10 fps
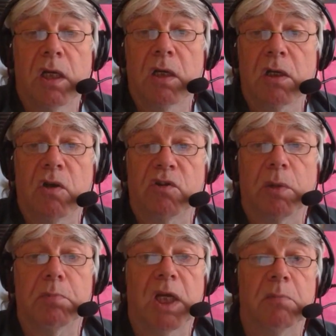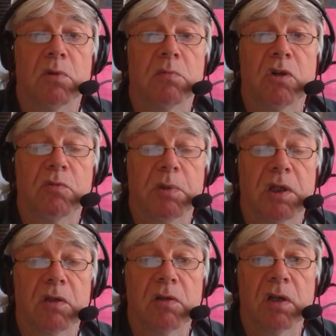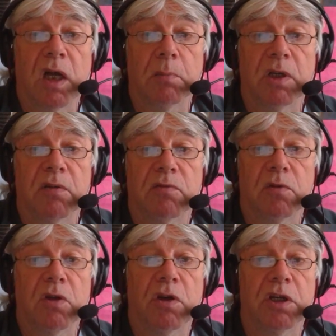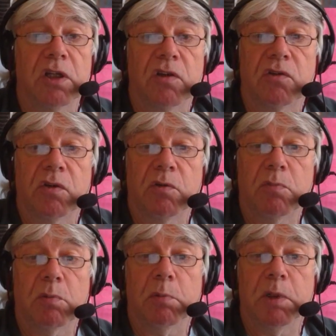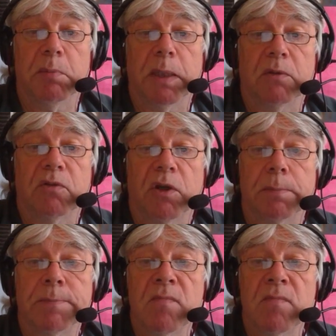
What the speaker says: I can't say I blame them. It's been up there for 9 years, so it's probably about time.